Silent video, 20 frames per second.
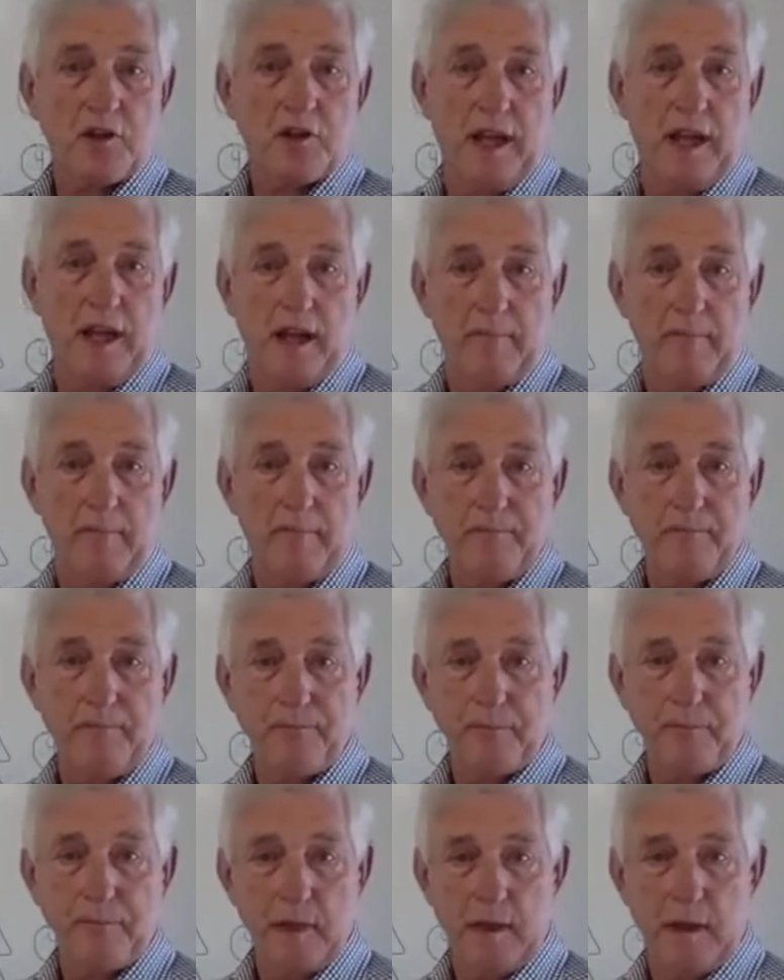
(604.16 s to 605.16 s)
to him,
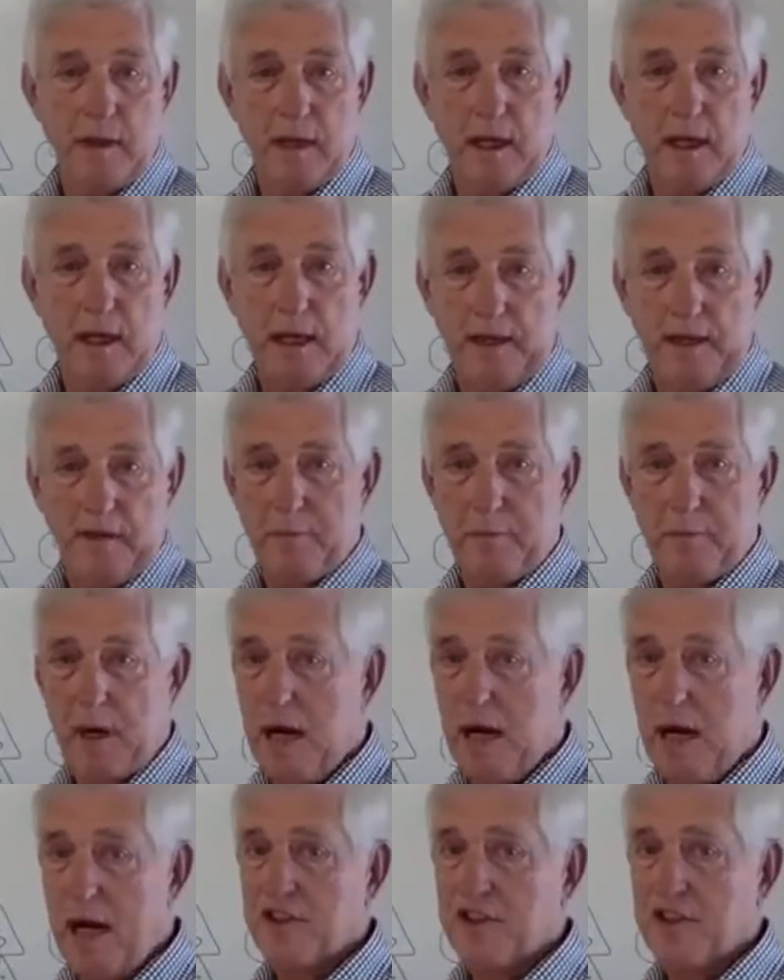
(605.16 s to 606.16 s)
and if
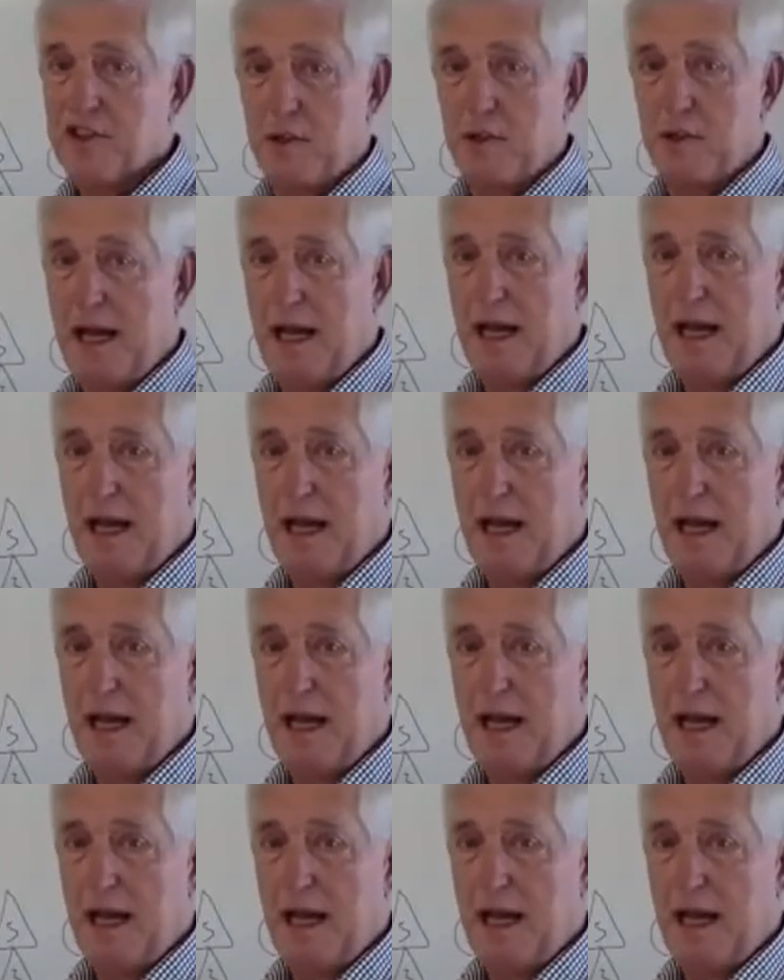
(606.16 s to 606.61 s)
possible,